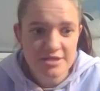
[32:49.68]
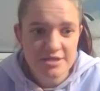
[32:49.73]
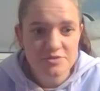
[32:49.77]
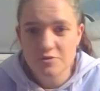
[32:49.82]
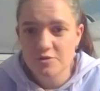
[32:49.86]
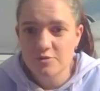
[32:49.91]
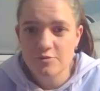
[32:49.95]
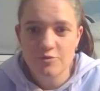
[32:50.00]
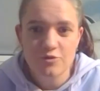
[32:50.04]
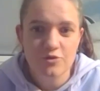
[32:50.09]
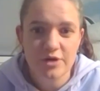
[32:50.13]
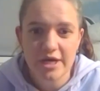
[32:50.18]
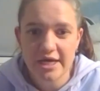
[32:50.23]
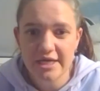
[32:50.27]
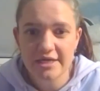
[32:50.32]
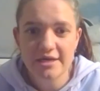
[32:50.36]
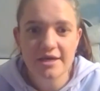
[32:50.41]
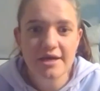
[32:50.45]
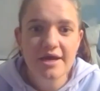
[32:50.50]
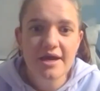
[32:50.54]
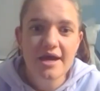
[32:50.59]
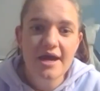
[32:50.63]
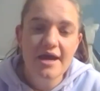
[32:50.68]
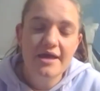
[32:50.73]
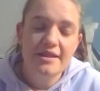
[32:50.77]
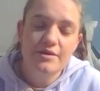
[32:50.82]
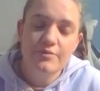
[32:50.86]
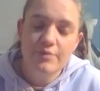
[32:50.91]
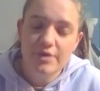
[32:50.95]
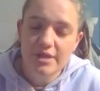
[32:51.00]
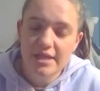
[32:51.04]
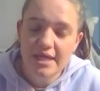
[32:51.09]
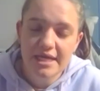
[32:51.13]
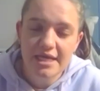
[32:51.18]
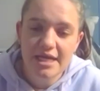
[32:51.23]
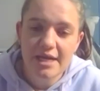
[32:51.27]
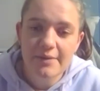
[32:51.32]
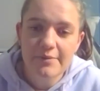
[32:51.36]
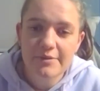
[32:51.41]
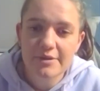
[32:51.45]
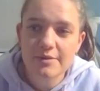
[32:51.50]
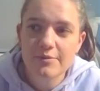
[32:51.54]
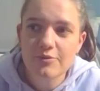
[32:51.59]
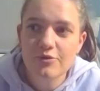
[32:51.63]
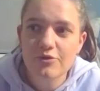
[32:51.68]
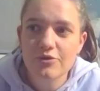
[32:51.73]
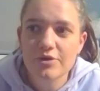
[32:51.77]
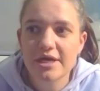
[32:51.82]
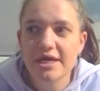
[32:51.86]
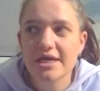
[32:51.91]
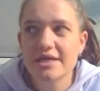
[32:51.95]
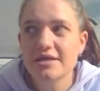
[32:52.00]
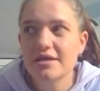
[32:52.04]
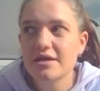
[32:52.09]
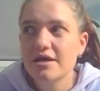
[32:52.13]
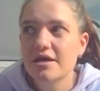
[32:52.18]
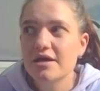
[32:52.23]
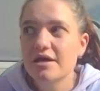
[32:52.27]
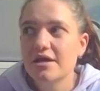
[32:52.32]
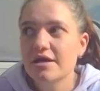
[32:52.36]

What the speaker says: till the morning. And then when they get up in the morning,